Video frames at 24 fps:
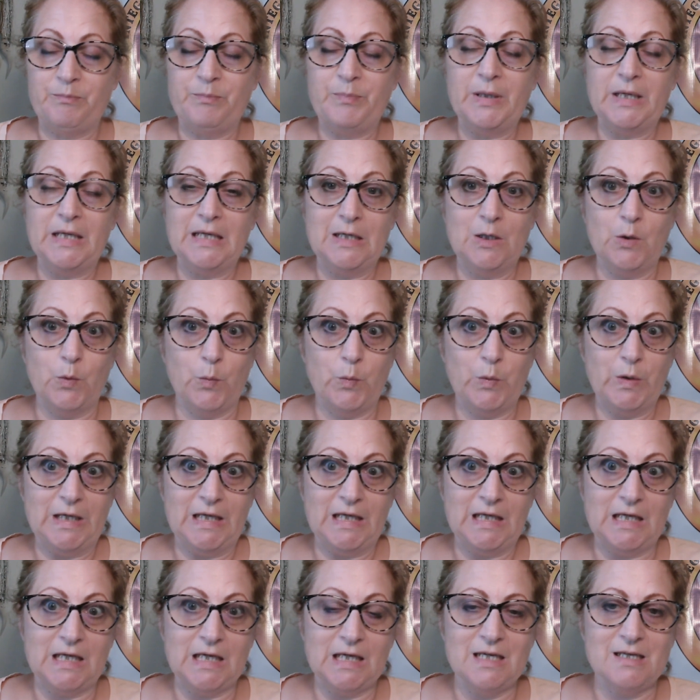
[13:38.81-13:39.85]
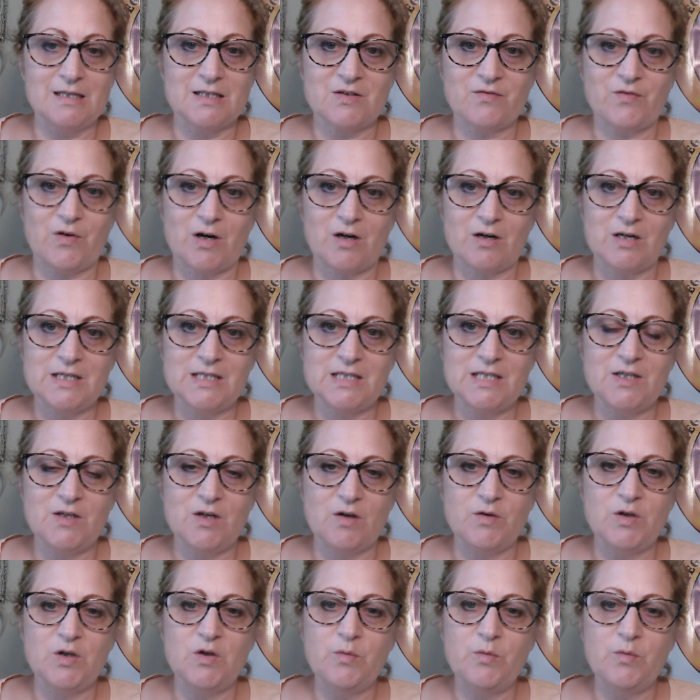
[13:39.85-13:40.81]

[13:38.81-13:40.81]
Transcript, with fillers: big week as far as you know